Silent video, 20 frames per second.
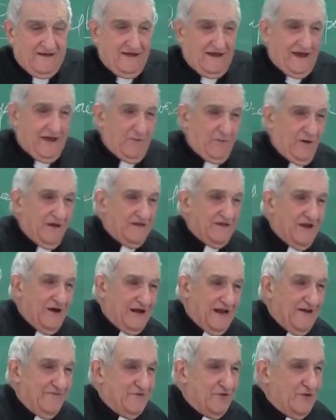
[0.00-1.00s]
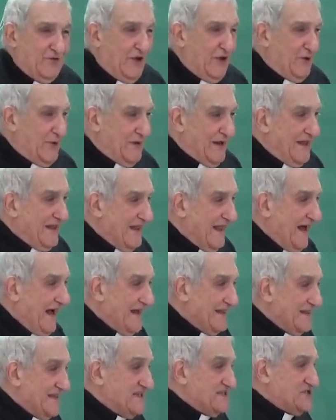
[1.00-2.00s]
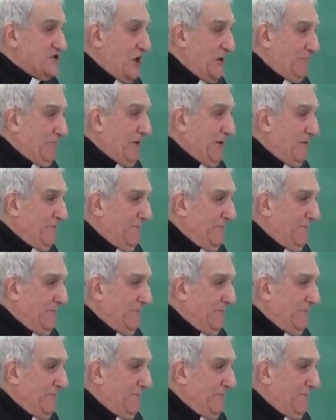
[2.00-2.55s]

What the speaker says: And when he arrived to the green light, he stopped.